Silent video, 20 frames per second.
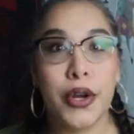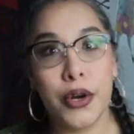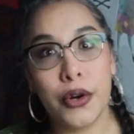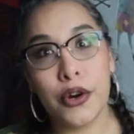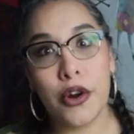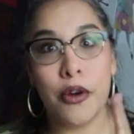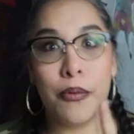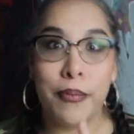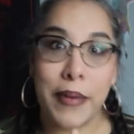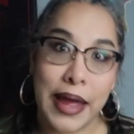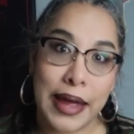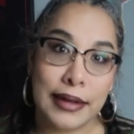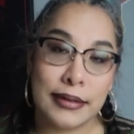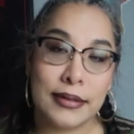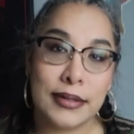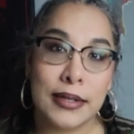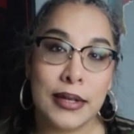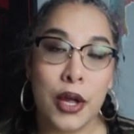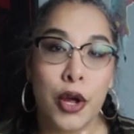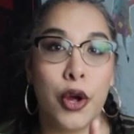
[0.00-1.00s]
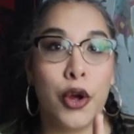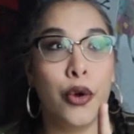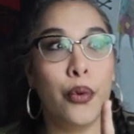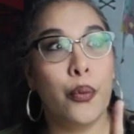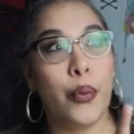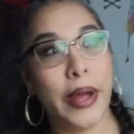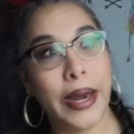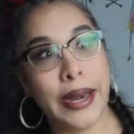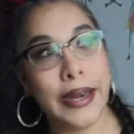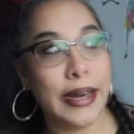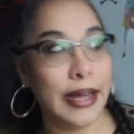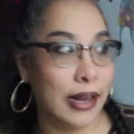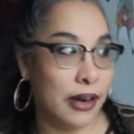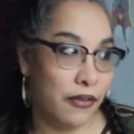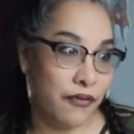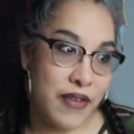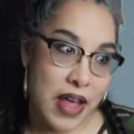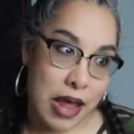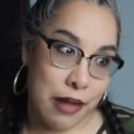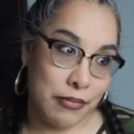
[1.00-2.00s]
You don't mess with the
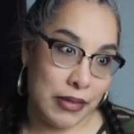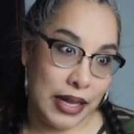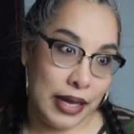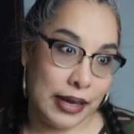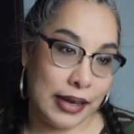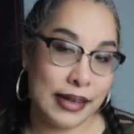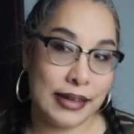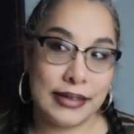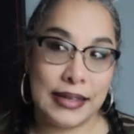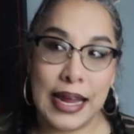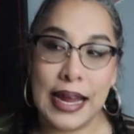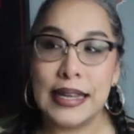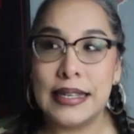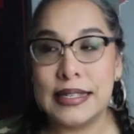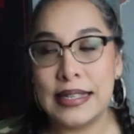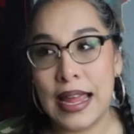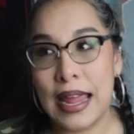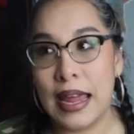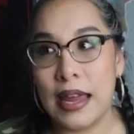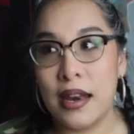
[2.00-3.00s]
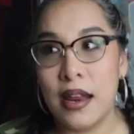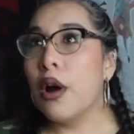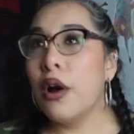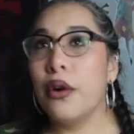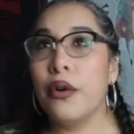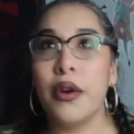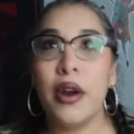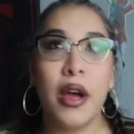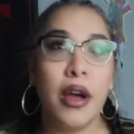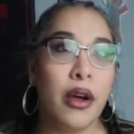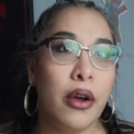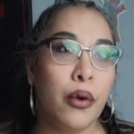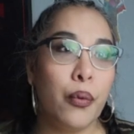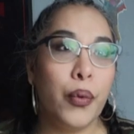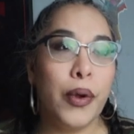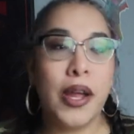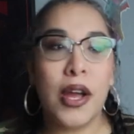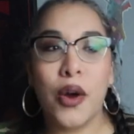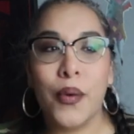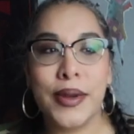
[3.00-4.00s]
Dutton family because they said, oh
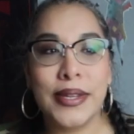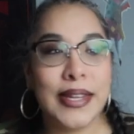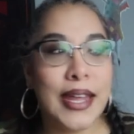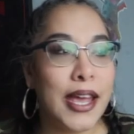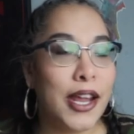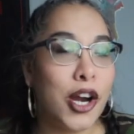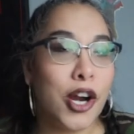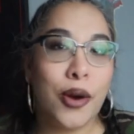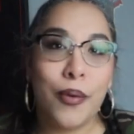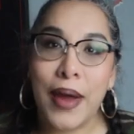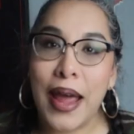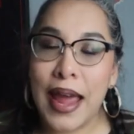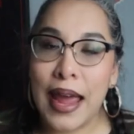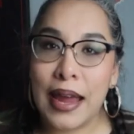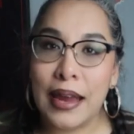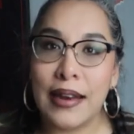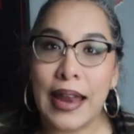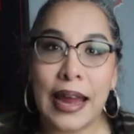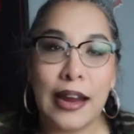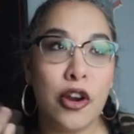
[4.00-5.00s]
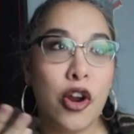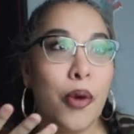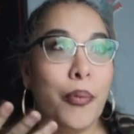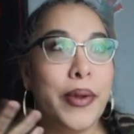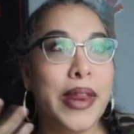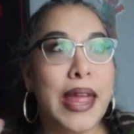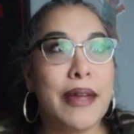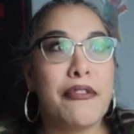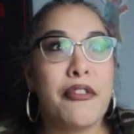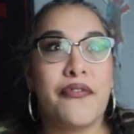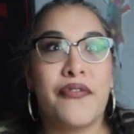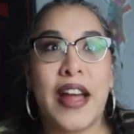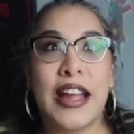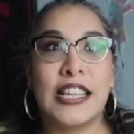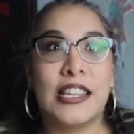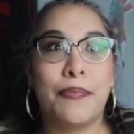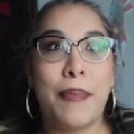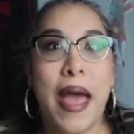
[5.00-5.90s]
no, we always get our way. Like nobody ever fights